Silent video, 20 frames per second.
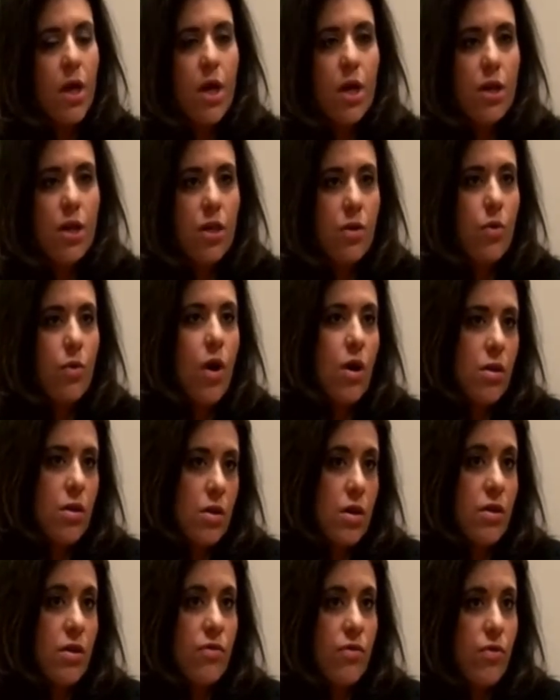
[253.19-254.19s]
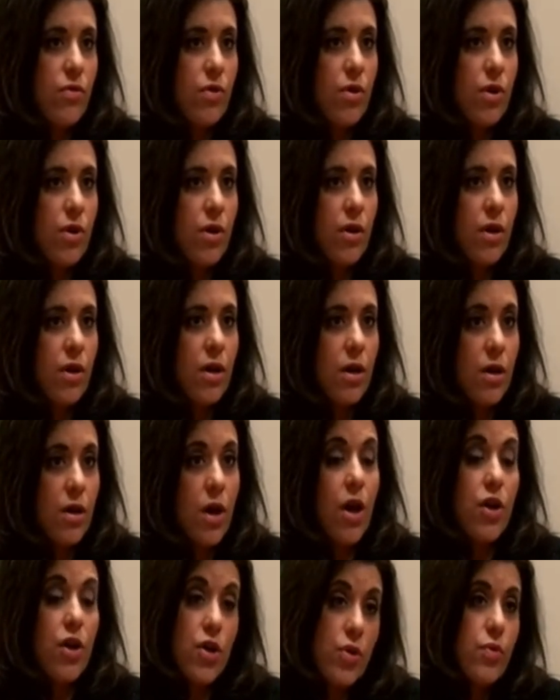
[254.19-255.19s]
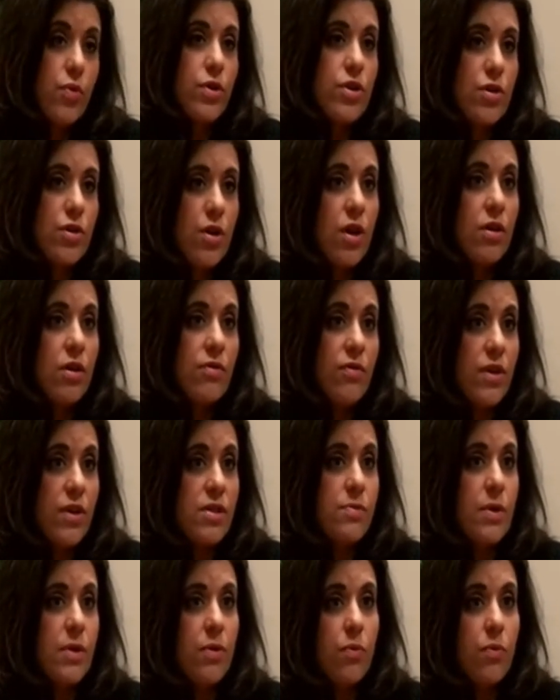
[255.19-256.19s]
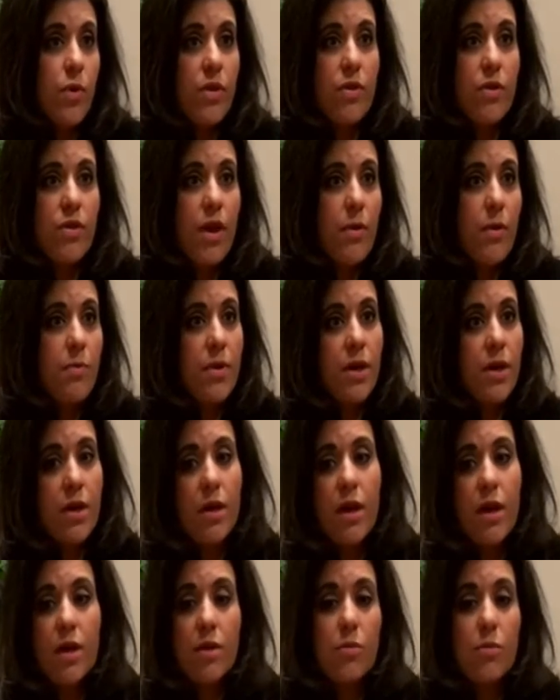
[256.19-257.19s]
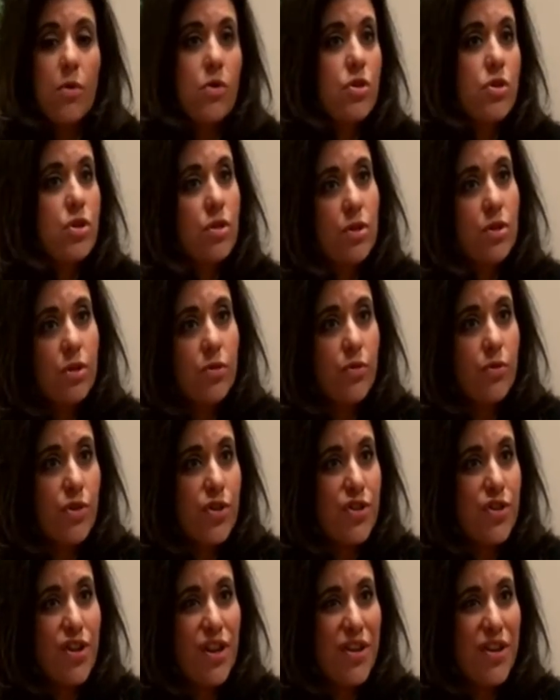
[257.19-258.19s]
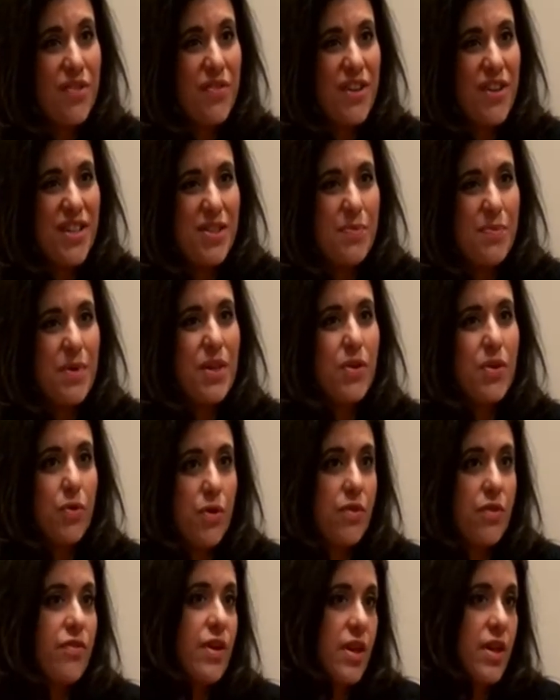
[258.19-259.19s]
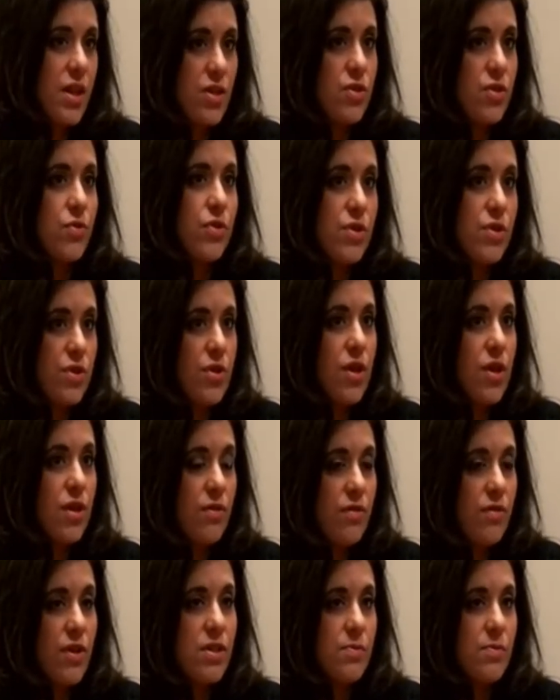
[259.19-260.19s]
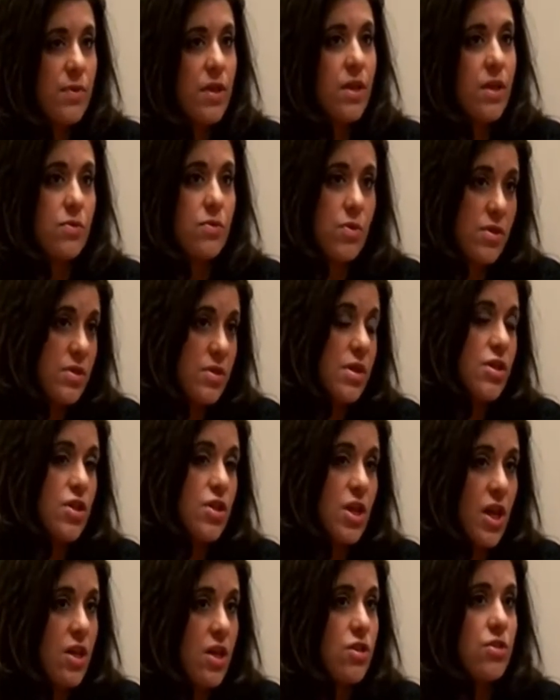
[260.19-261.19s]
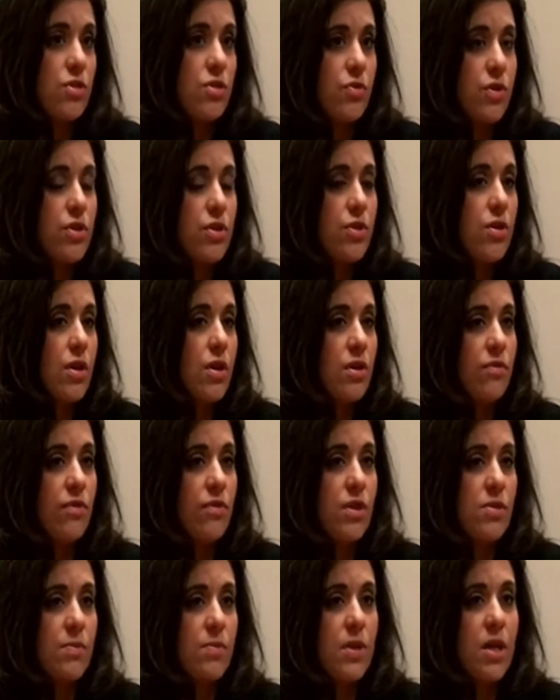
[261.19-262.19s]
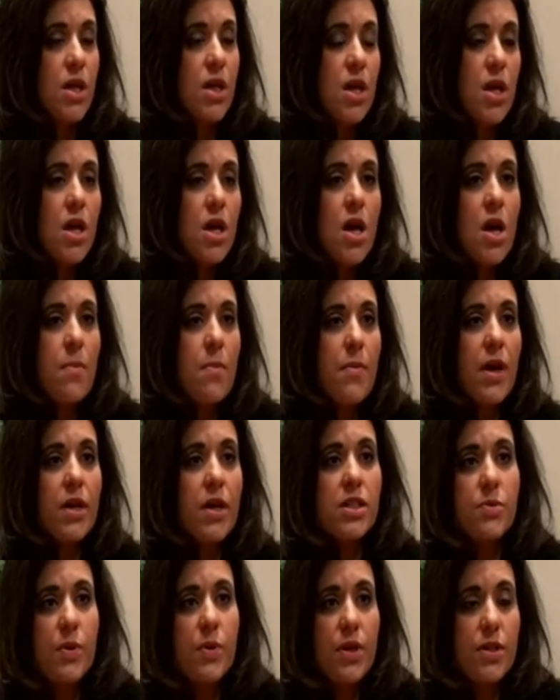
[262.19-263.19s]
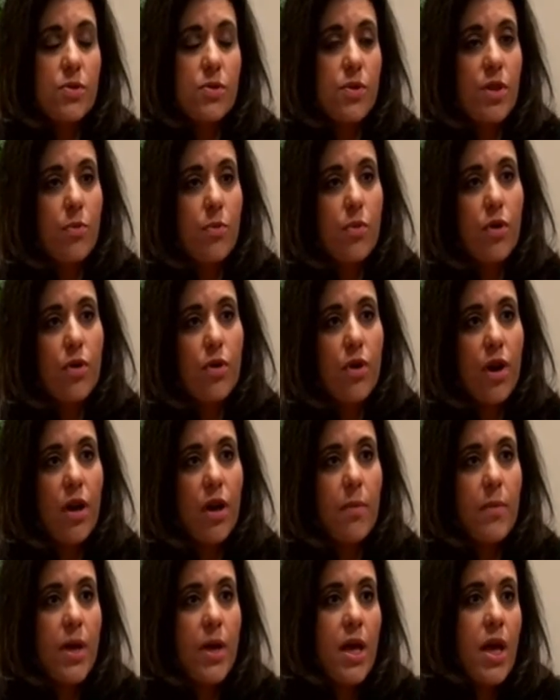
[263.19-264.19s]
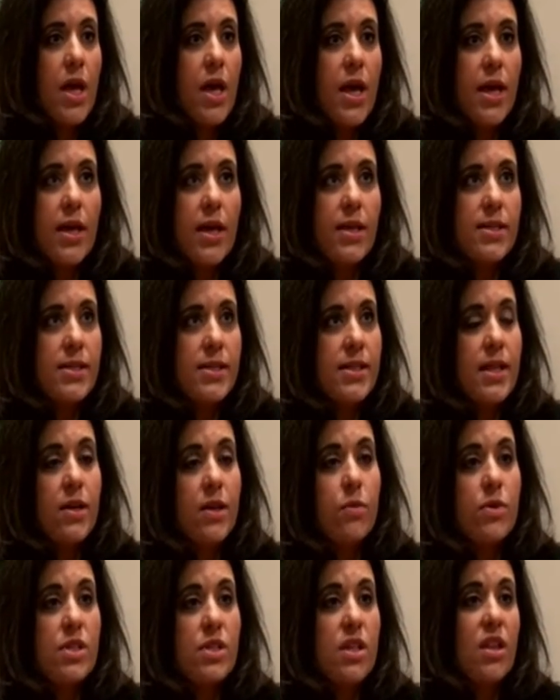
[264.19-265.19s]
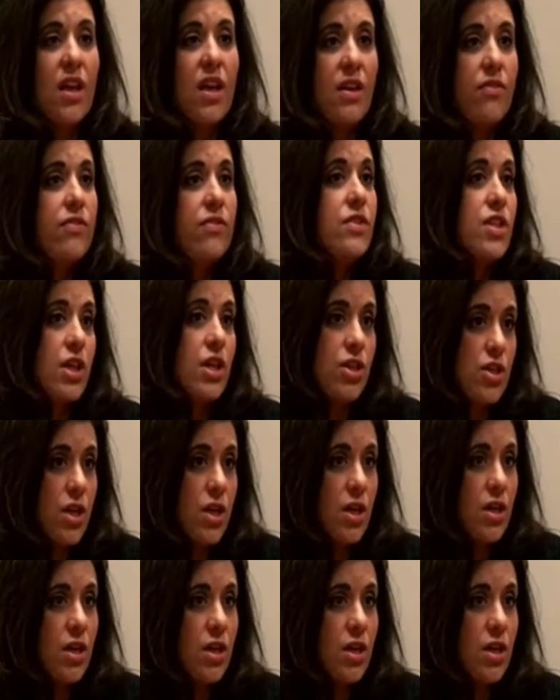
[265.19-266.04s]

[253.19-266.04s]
you are looking for a good return on investment, whether that be an emotional return on investment or a financial return on investment, as well as an educational return on investment. My experience with the program is it was life-changing.